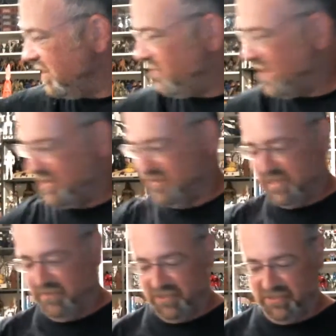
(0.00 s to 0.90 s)
by
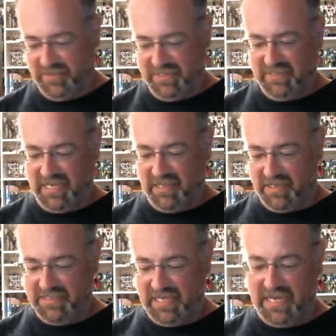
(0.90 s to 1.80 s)
himself just with the
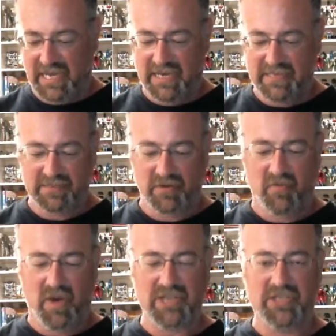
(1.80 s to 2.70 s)
Cylons. He needed his little
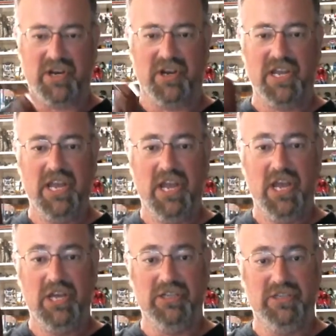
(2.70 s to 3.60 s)
watchdog,
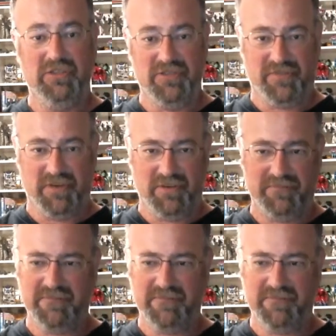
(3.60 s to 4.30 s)
Lucifer.